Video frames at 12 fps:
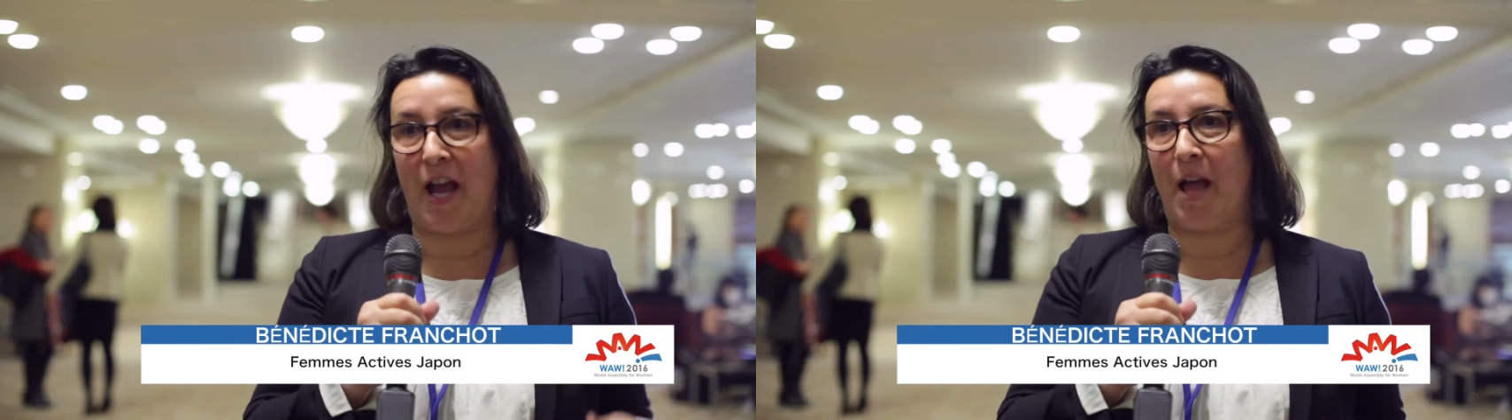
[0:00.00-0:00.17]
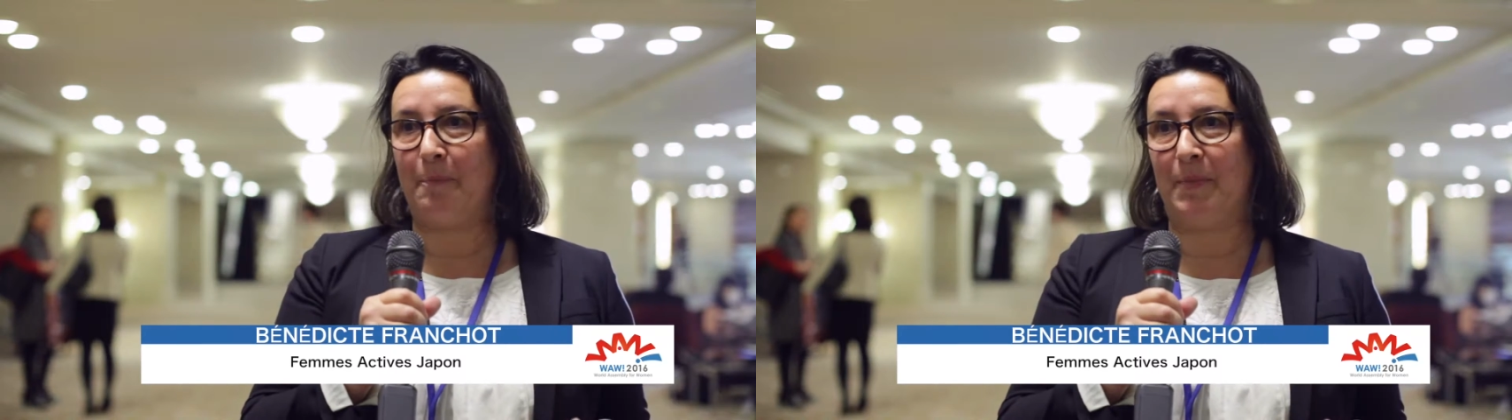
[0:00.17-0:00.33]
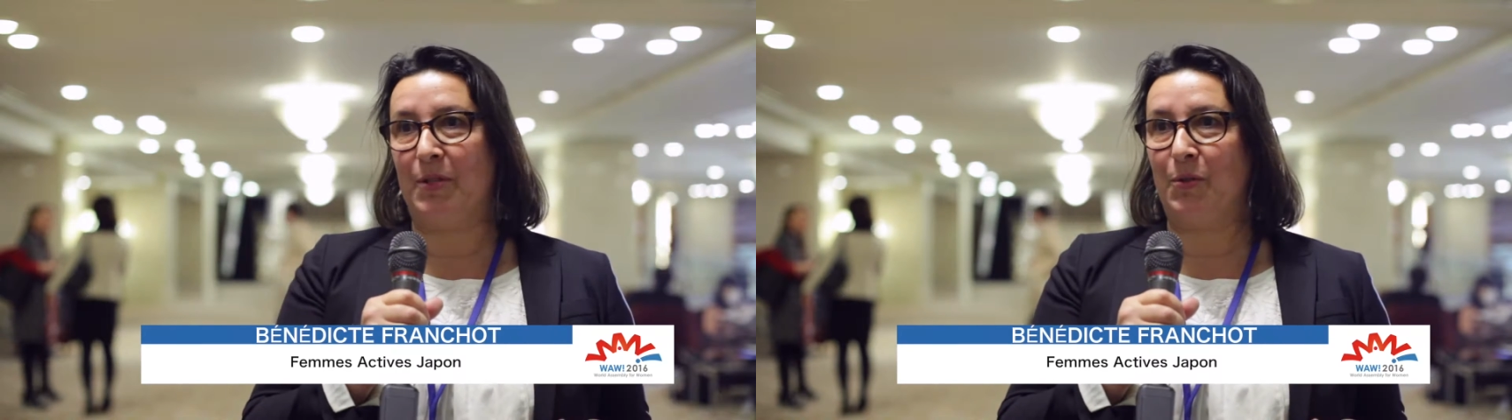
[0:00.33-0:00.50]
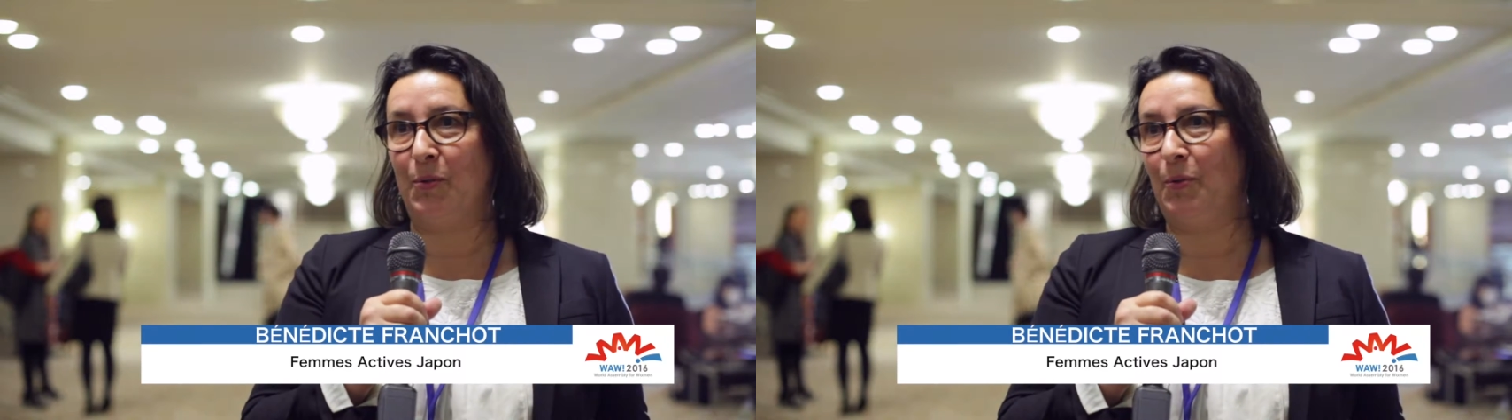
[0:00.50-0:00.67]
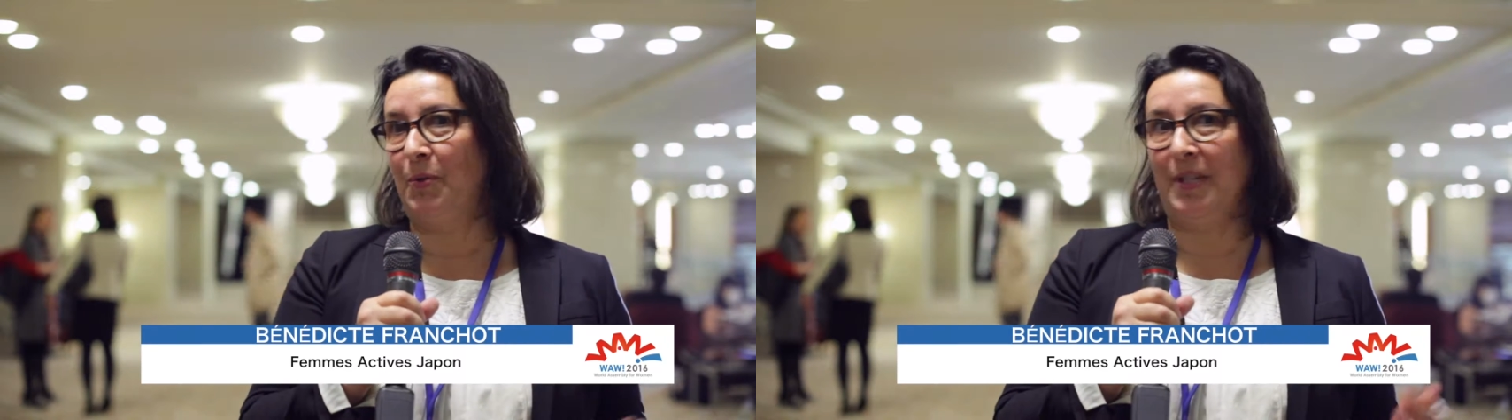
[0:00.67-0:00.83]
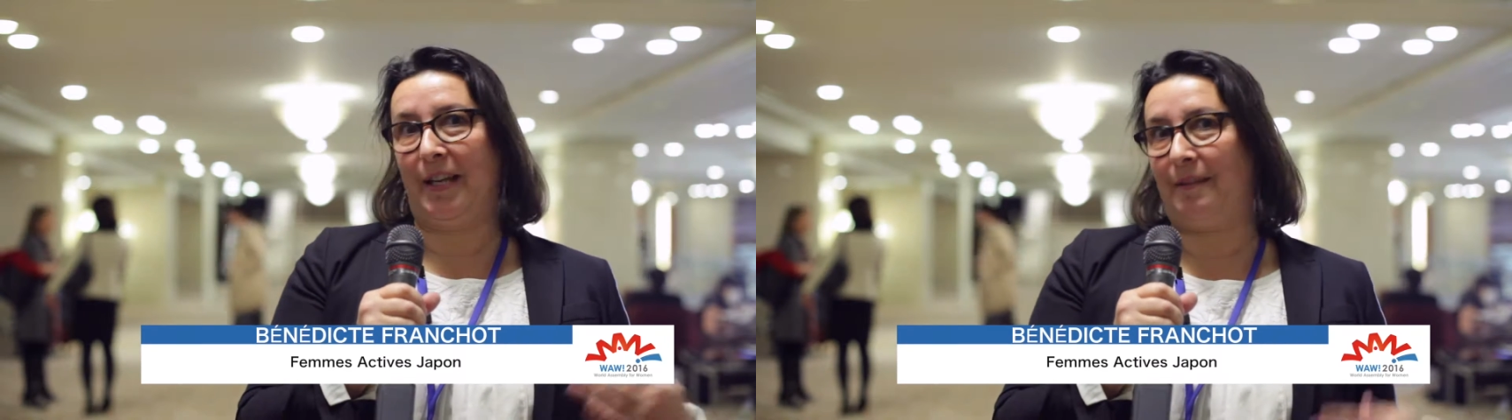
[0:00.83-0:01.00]
happy
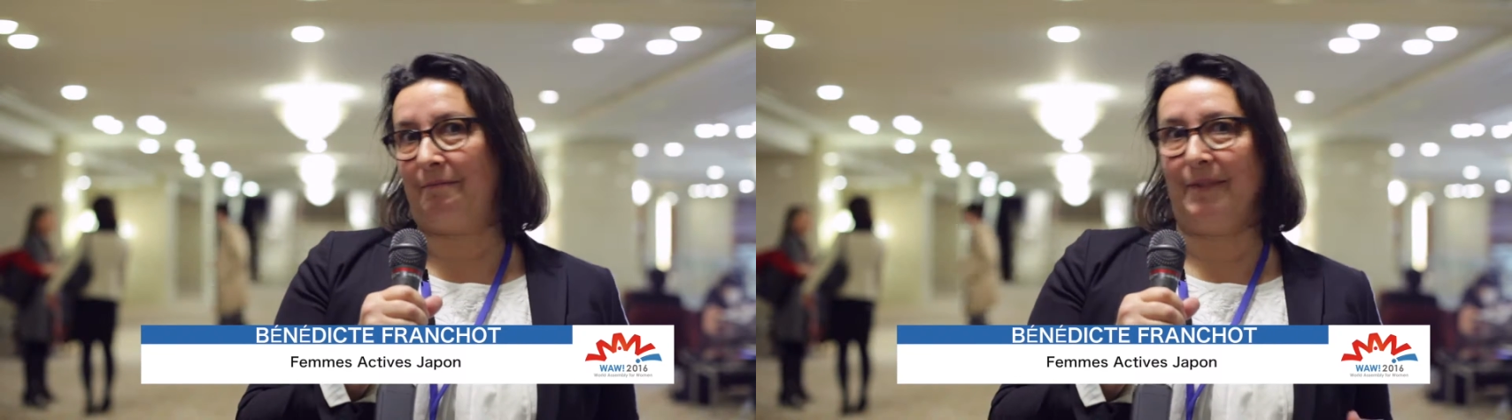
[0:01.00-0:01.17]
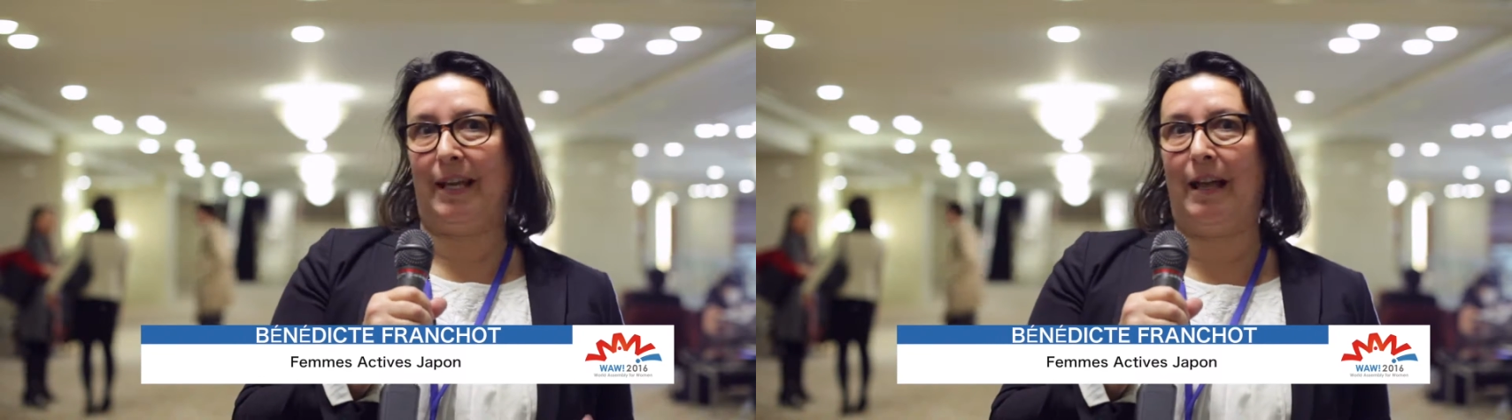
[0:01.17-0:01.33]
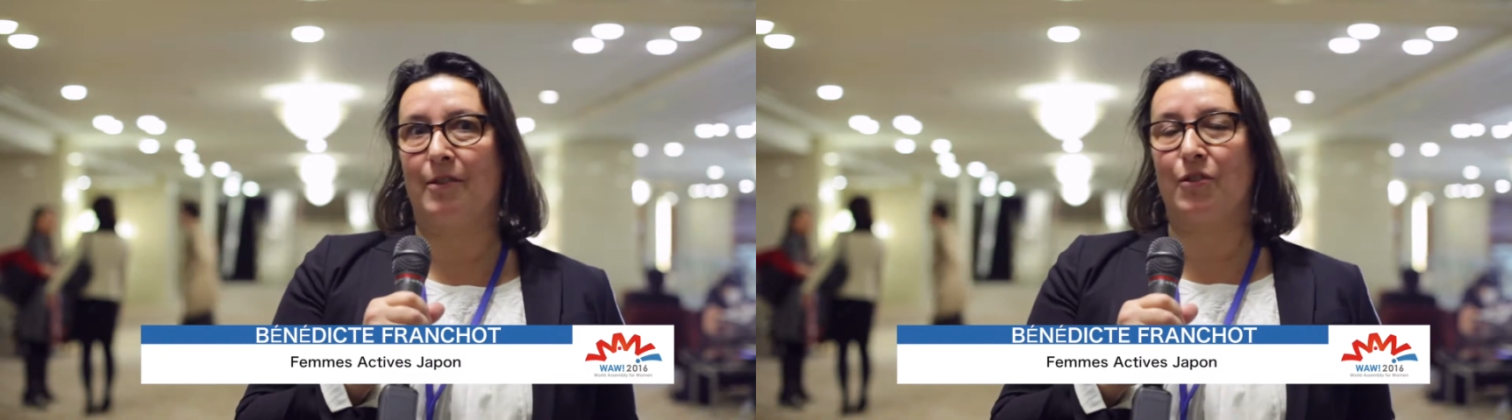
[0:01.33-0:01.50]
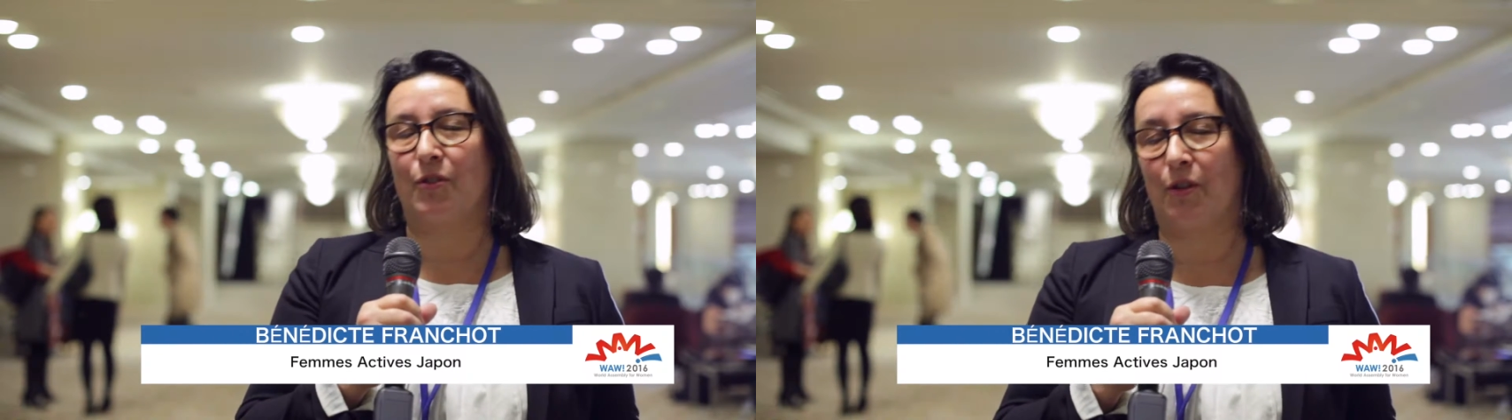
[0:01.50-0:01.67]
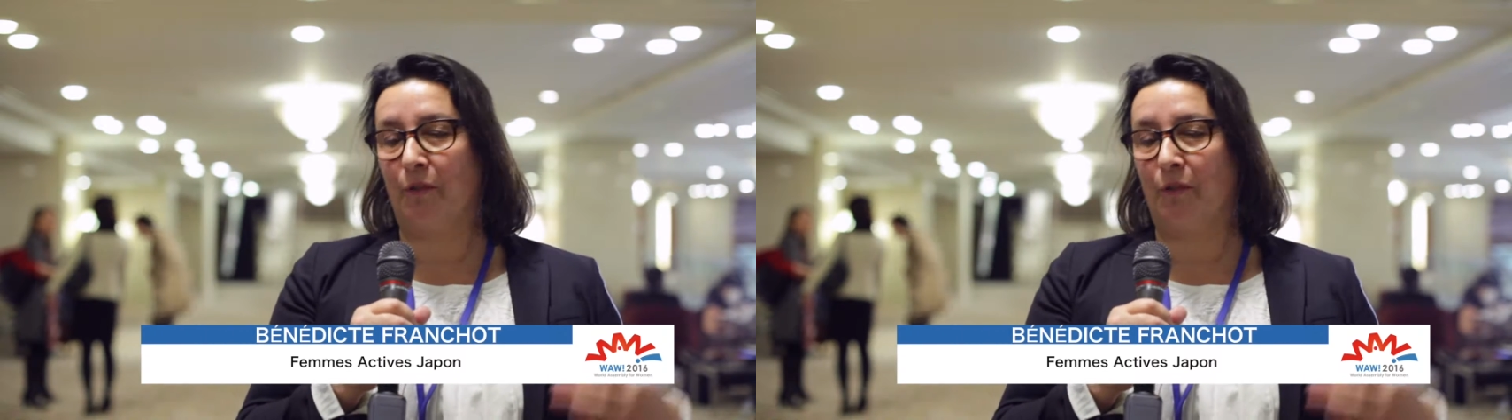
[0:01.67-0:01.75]
to get the answer,